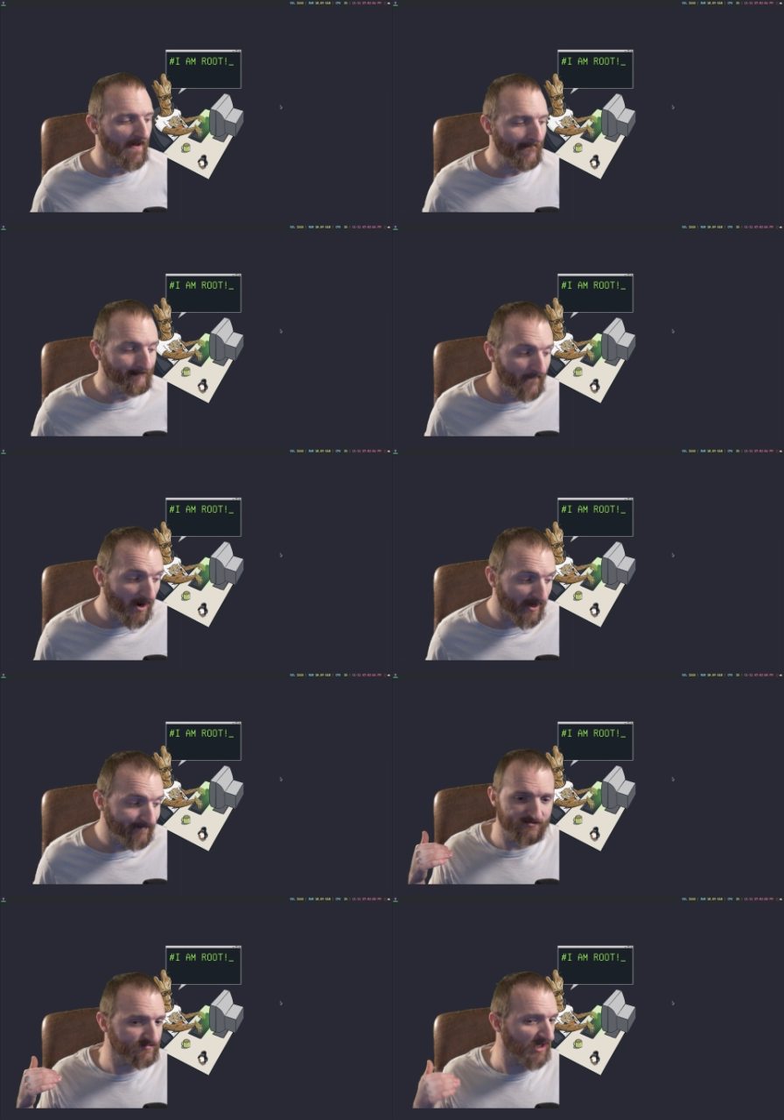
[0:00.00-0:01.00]

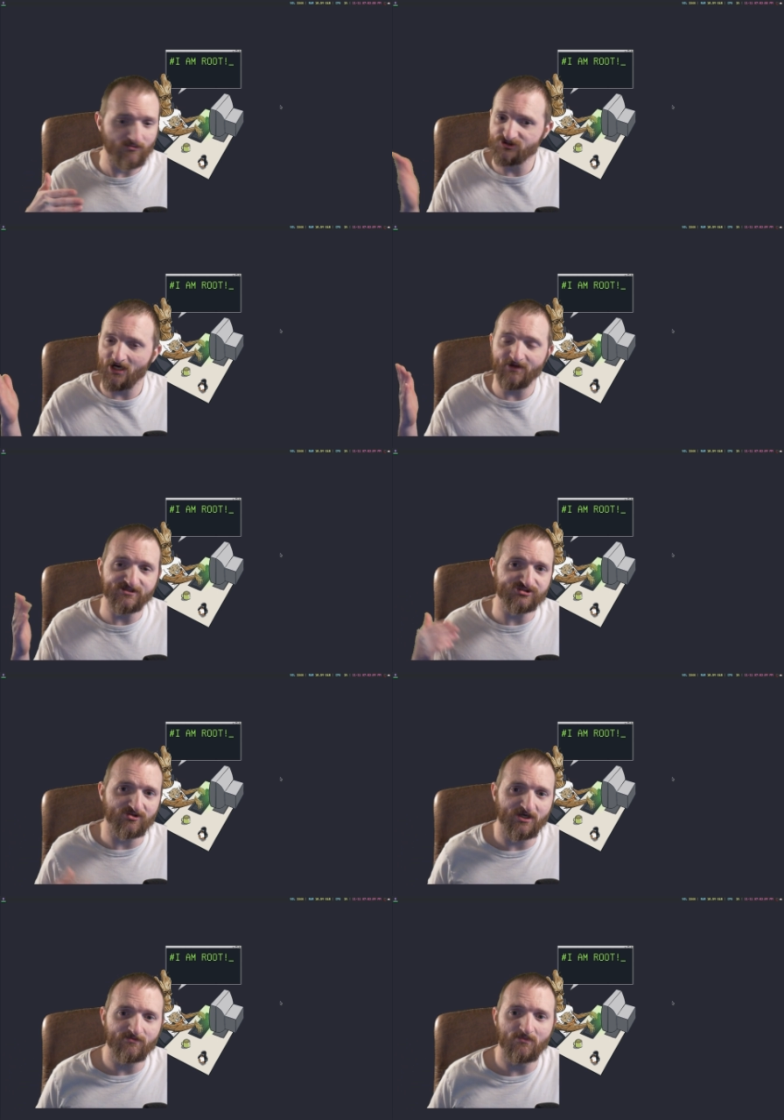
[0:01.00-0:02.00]
But come check out the
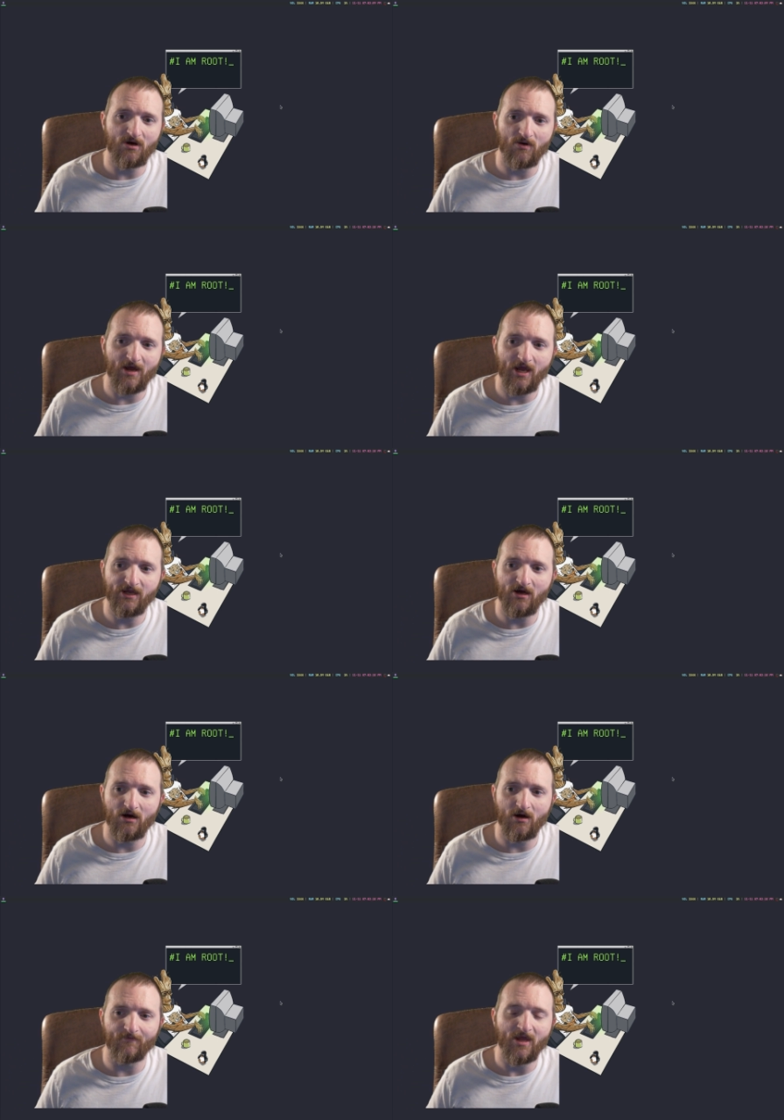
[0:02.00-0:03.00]
stream, okay?
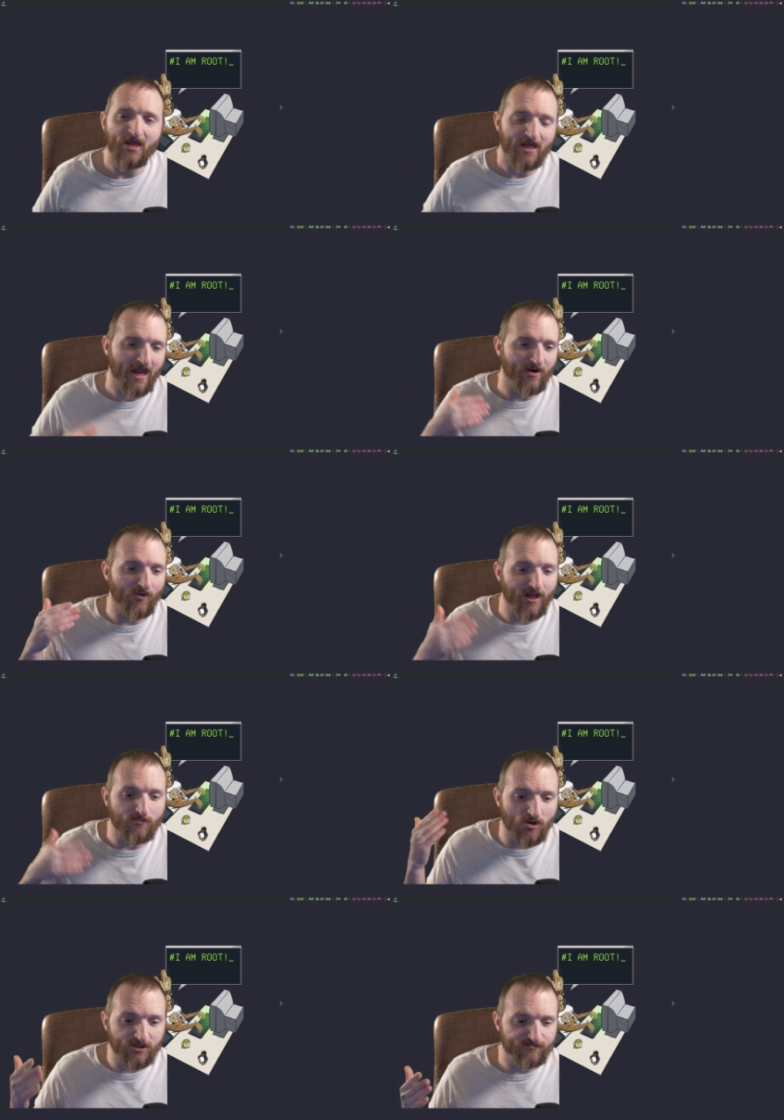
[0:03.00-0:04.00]
Um, and what
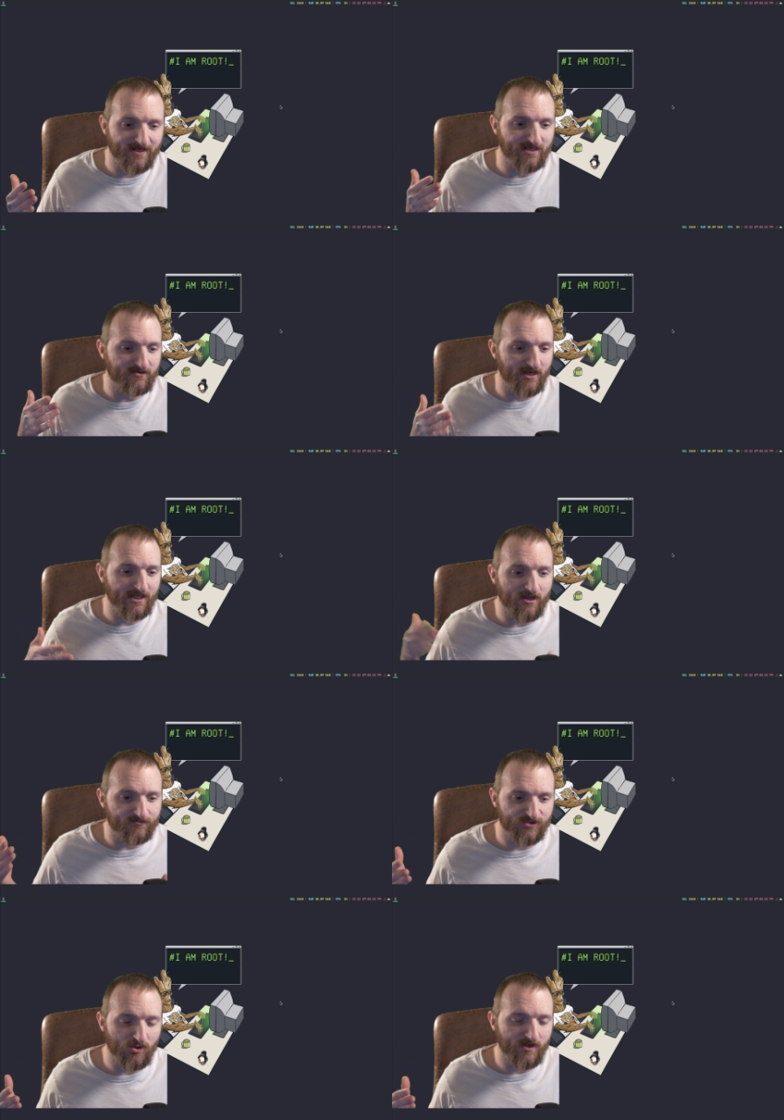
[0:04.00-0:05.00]
I'm gonna be end
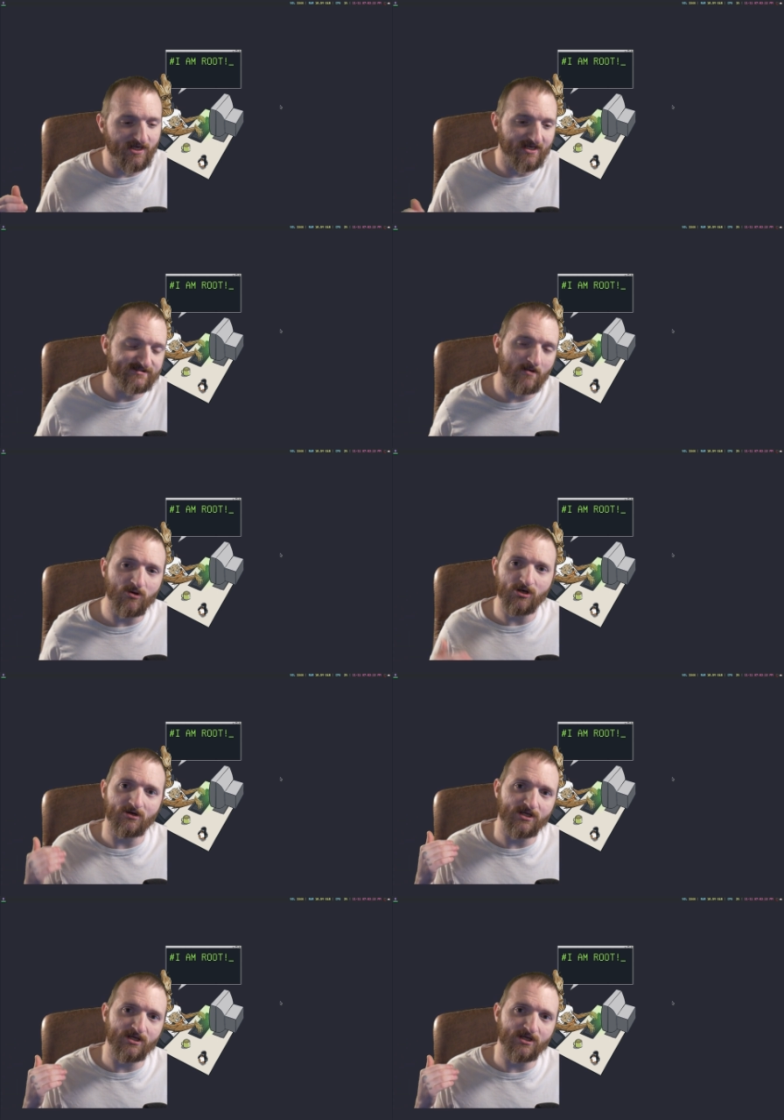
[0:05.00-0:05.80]
up doing is I'm gonna